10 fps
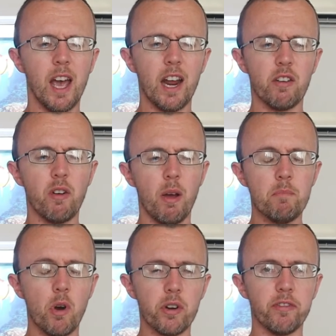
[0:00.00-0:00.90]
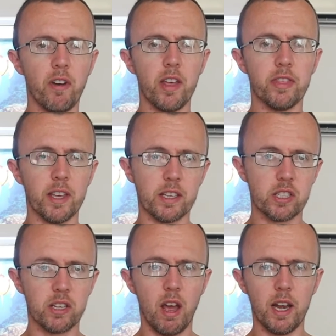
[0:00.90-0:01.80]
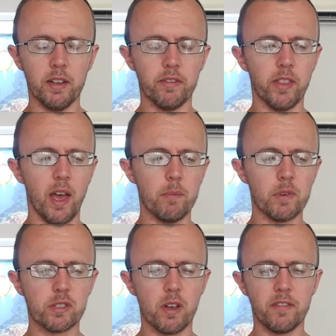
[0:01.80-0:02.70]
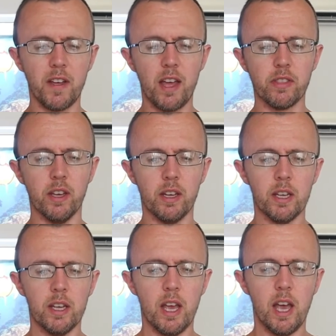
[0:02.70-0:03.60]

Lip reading: and I modified things slightly for that, because I found that